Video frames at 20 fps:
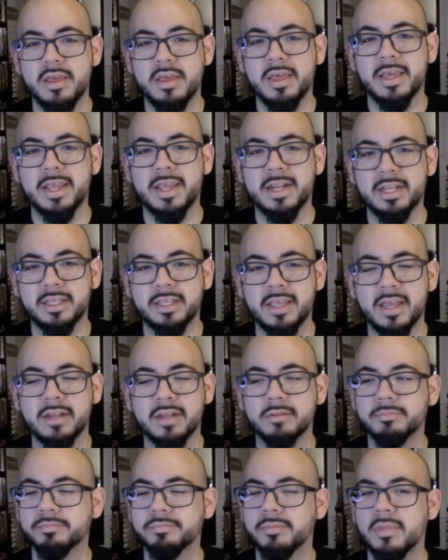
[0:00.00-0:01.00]
And
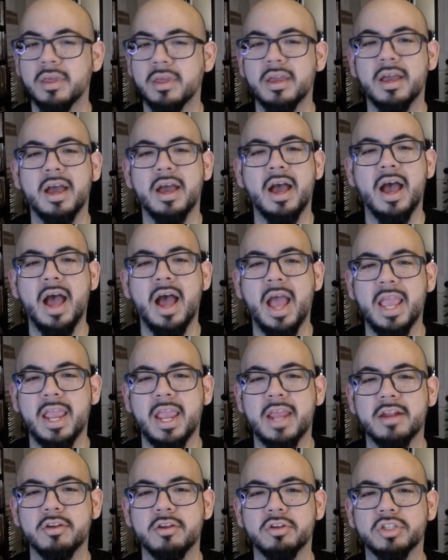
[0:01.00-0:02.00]
again, high
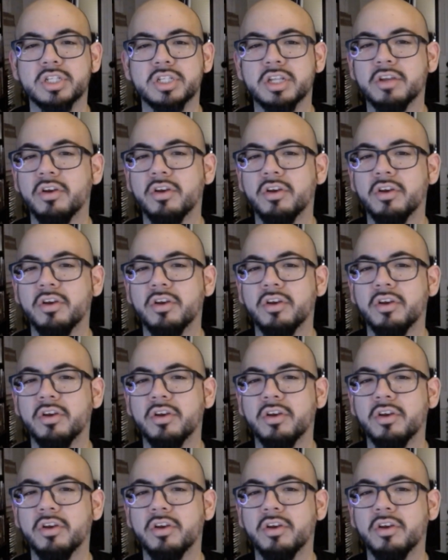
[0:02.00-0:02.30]
energy,